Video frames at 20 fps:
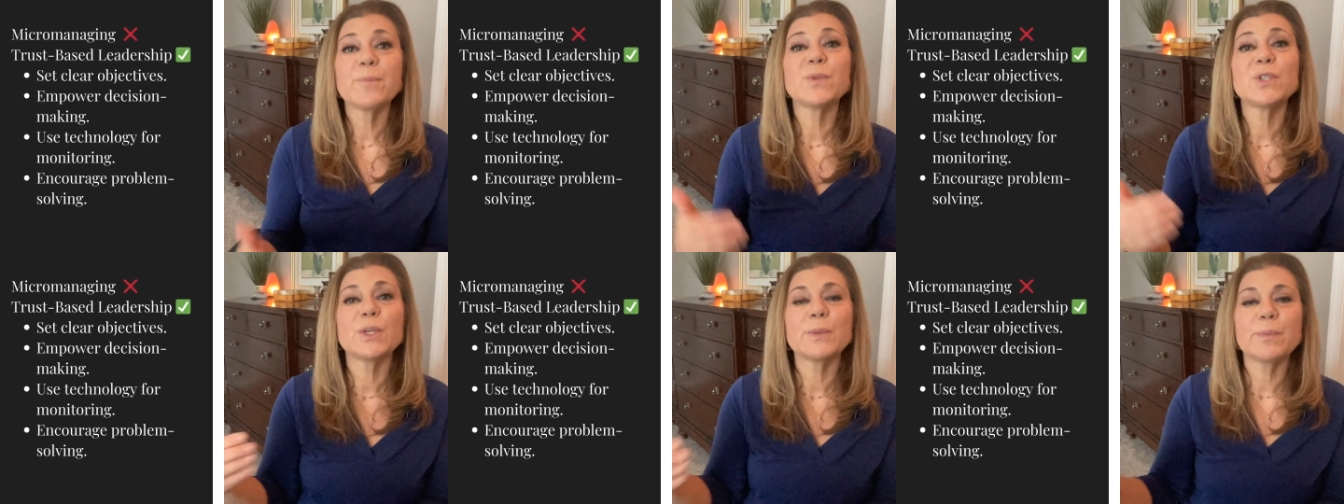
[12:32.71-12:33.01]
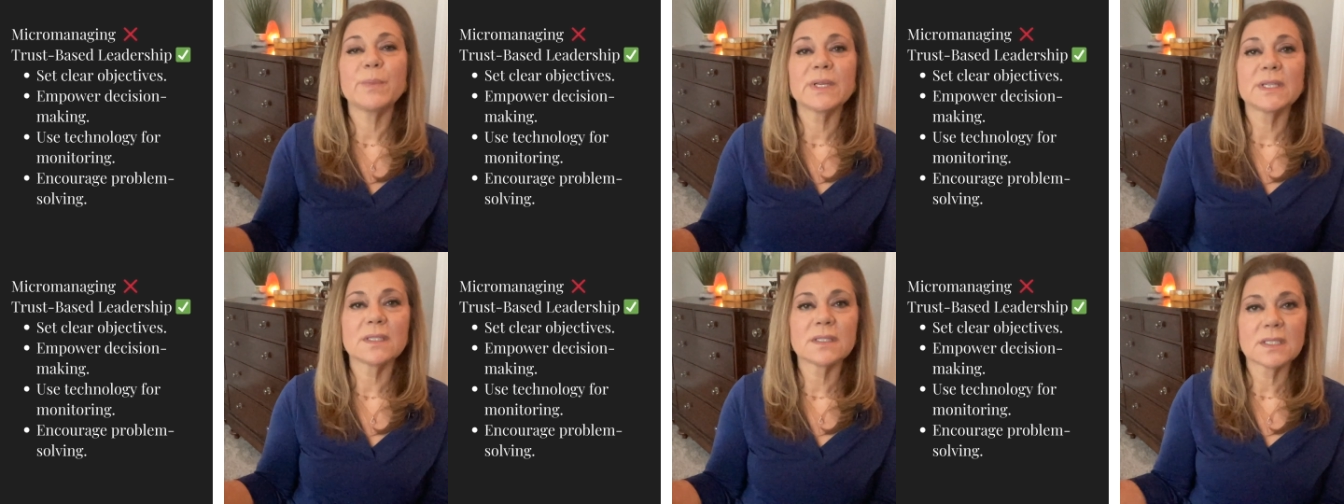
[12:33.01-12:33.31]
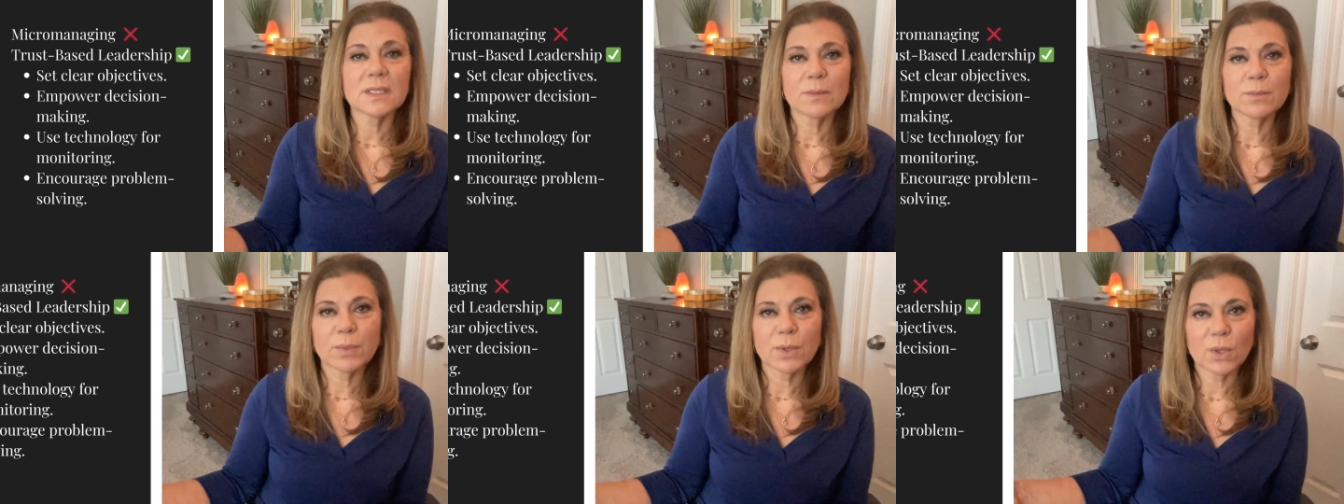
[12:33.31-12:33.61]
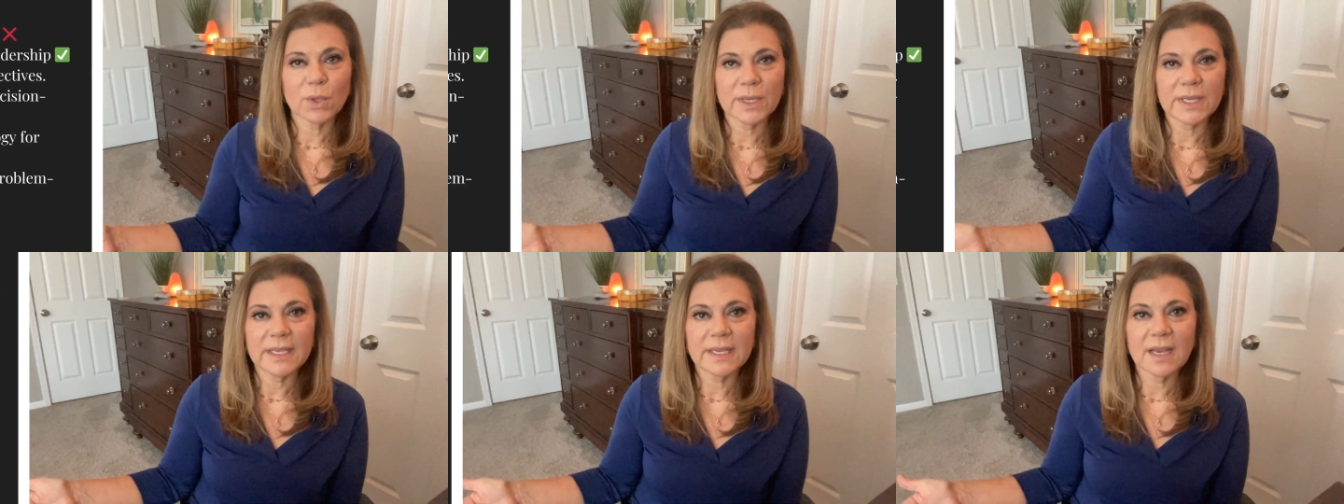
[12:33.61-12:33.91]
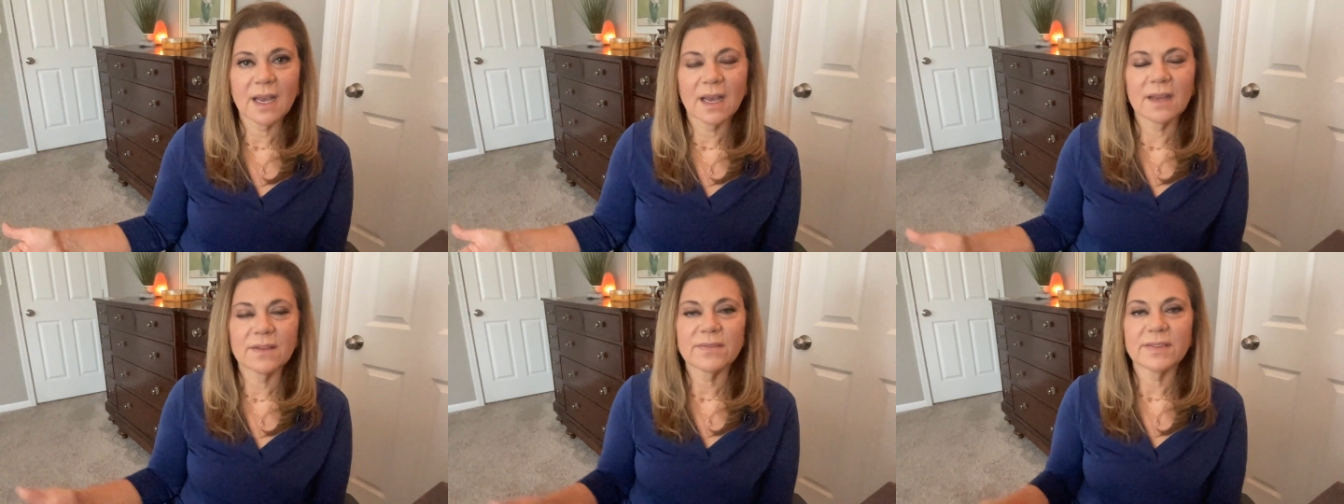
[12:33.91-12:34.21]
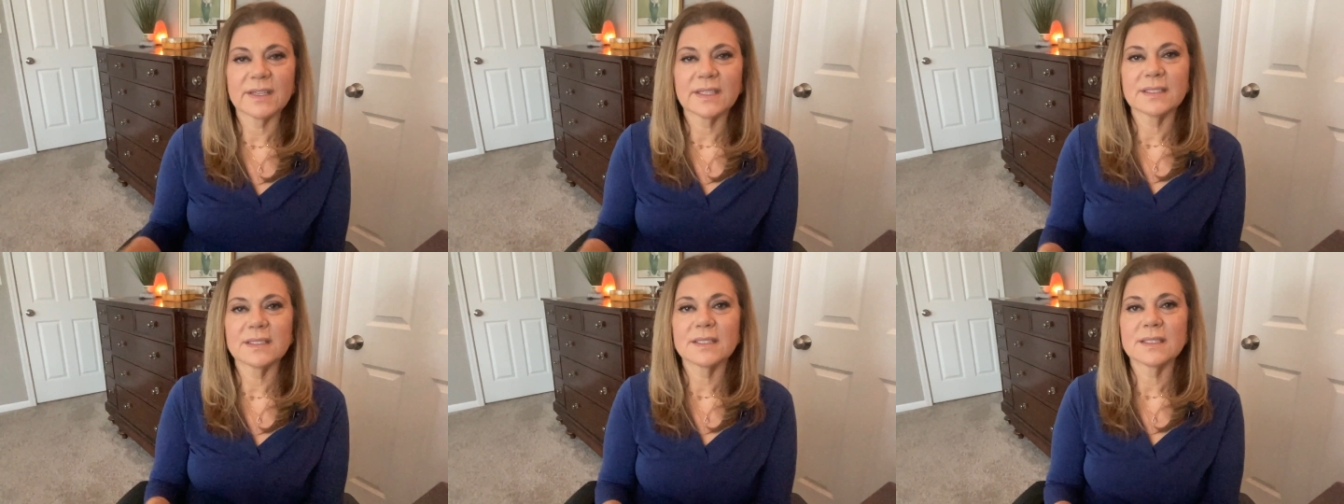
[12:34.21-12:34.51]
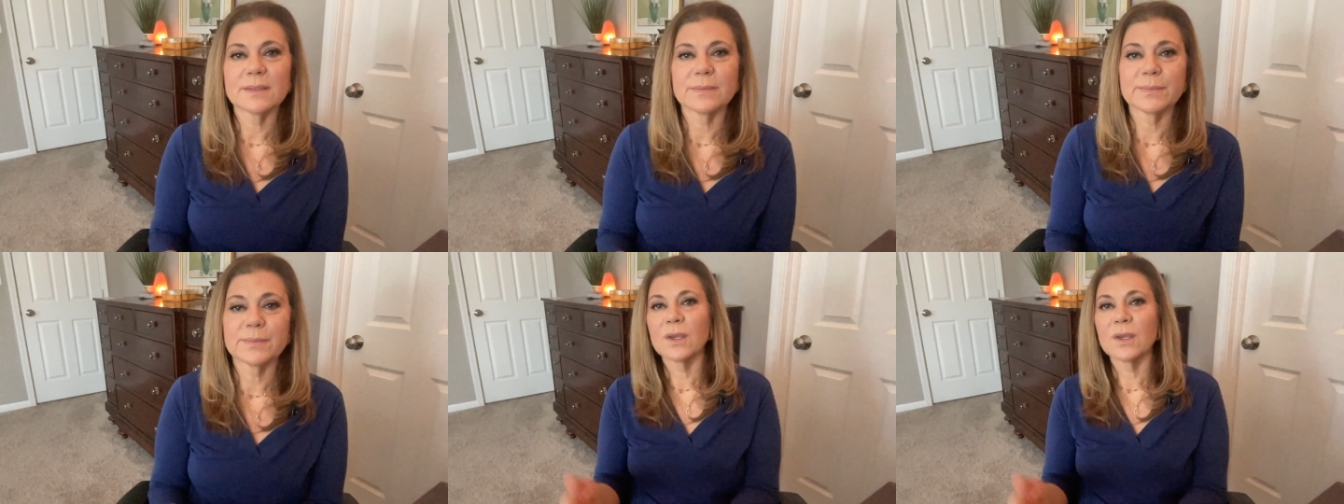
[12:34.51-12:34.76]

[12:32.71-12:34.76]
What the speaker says: to build employee confidence.